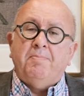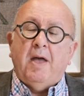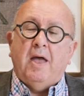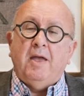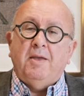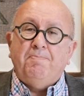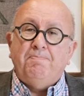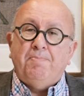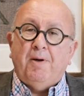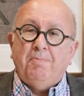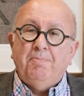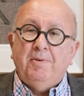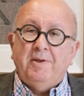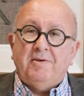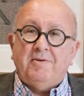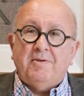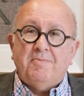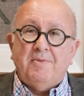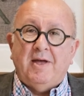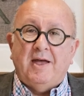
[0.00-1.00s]
by
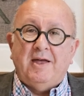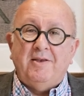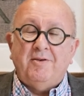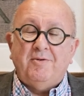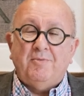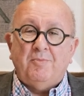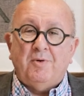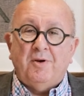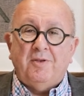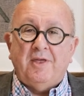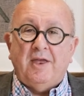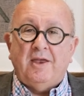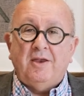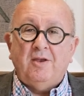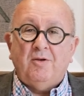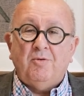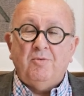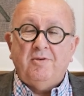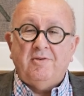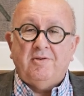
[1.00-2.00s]
public demand, we're then
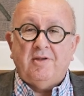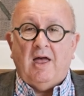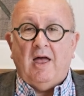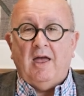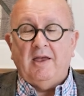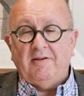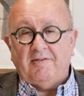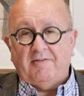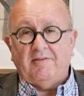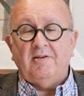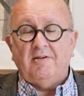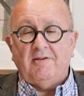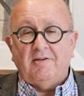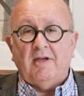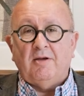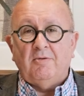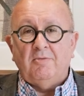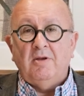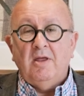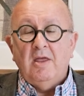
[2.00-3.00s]
going to, I sit
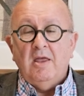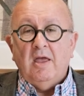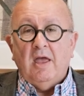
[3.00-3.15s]
down